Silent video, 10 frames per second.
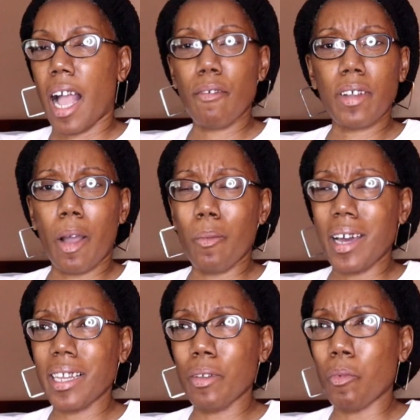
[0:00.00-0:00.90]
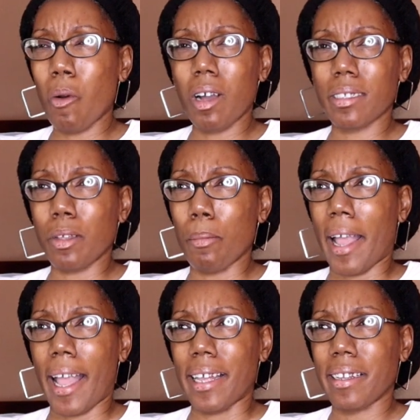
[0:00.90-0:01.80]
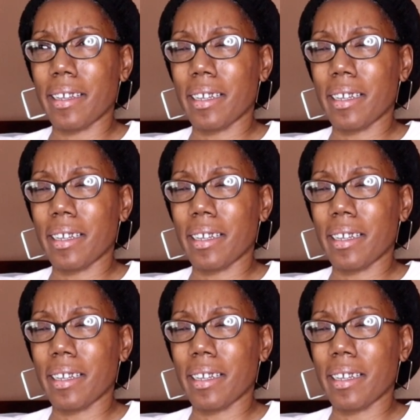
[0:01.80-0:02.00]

I forgot, why did he want her so bad?